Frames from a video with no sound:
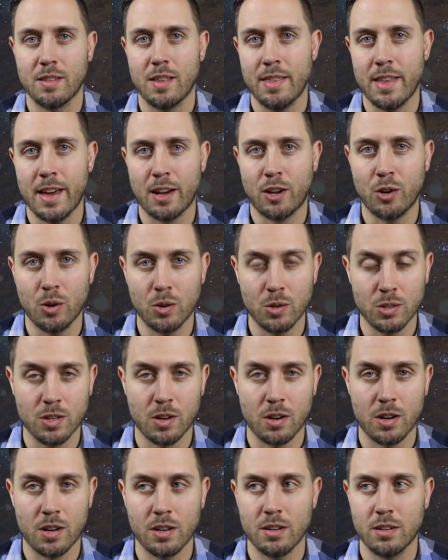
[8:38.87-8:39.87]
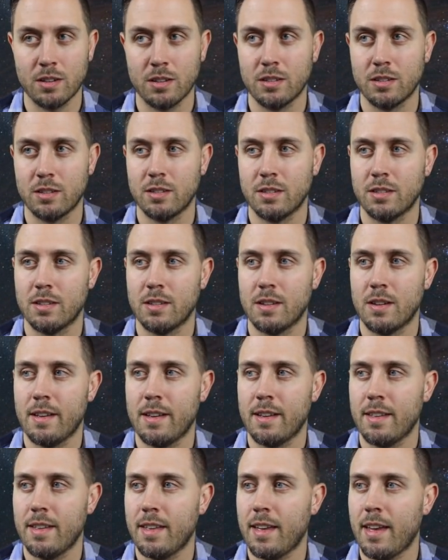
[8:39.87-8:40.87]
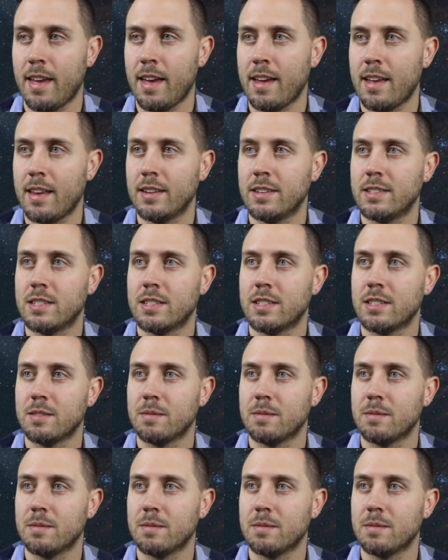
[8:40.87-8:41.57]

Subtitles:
that goes on, and